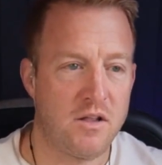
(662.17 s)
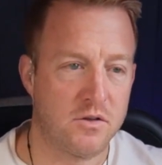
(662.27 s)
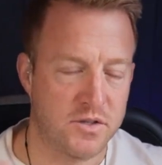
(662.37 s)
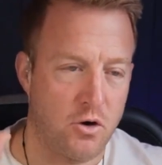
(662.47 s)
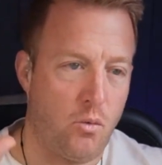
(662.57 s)

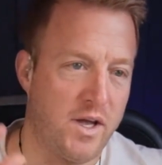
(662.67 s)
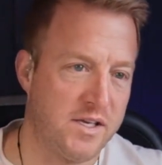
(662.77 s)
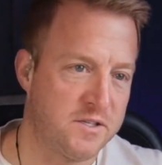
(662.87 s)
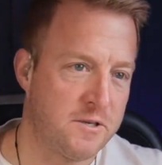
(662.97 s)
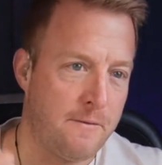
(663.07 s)
Those little
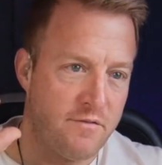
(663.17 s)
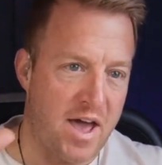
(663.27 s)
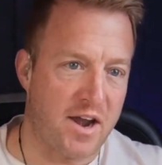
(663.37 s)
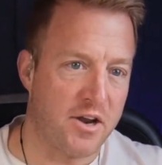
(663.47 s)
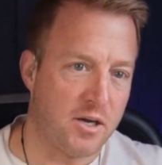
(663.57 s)
wins have
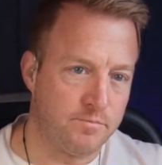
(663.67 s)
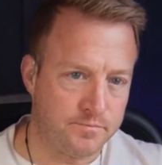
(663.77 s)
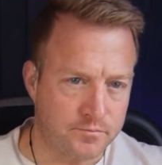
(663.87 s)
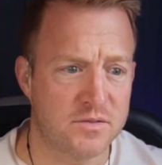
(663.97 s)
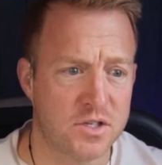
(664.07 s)
added up.
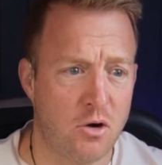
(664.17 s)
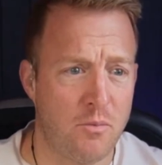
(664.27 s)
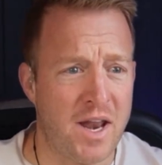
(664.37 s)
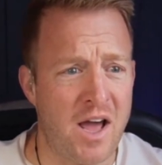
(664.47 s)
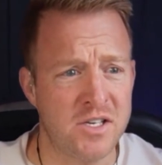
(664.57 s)

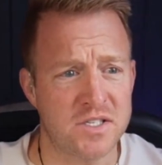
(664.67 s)
So, man, I